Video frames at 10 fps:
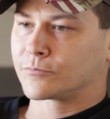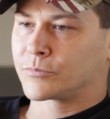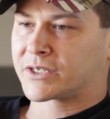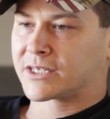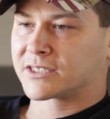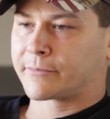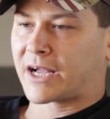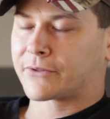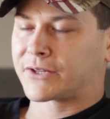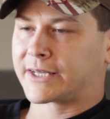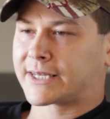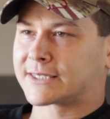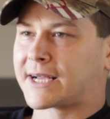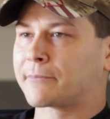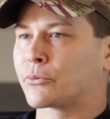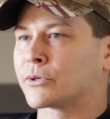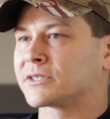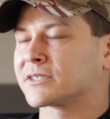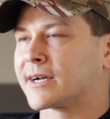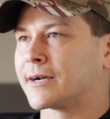Because I think at that point
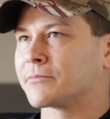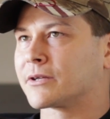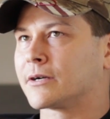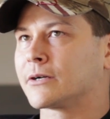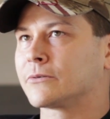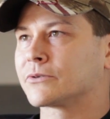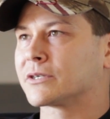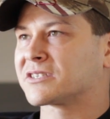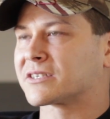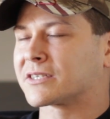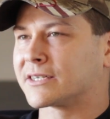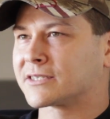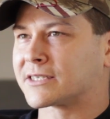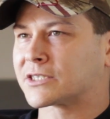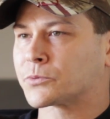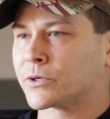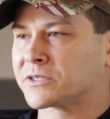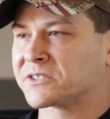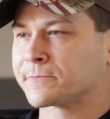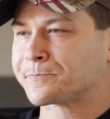in time, the statistics
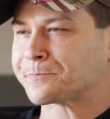was